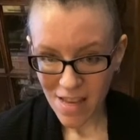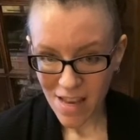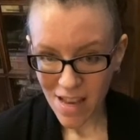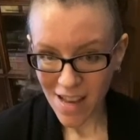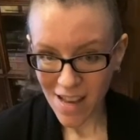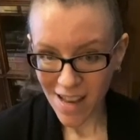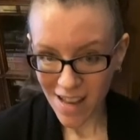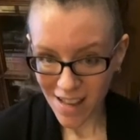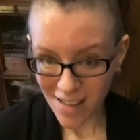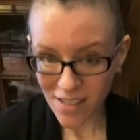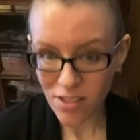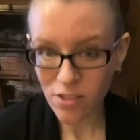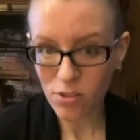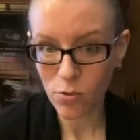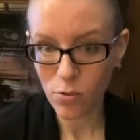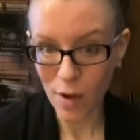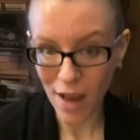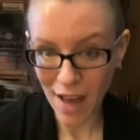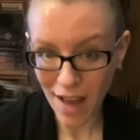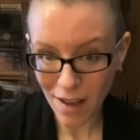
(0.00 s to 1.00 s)
has
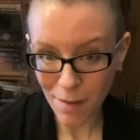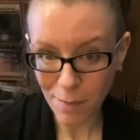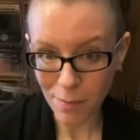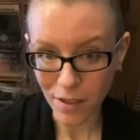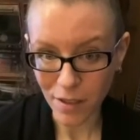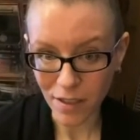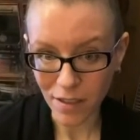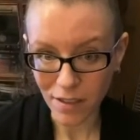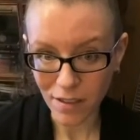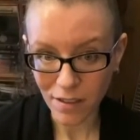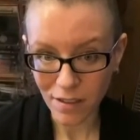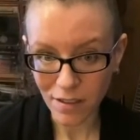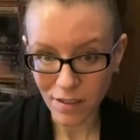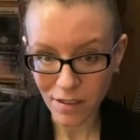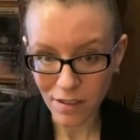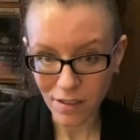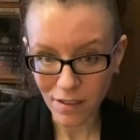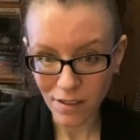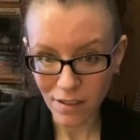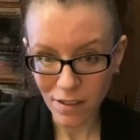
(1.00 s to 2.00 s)
to happen
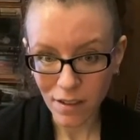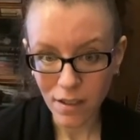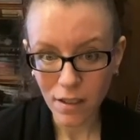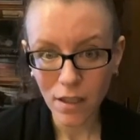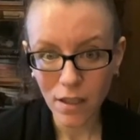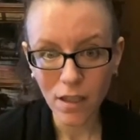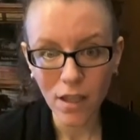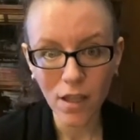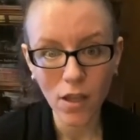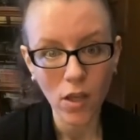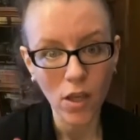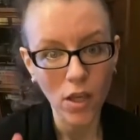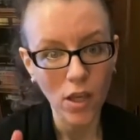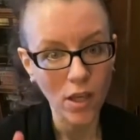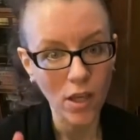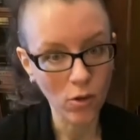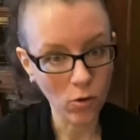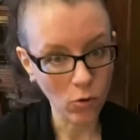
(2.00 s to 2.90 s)
in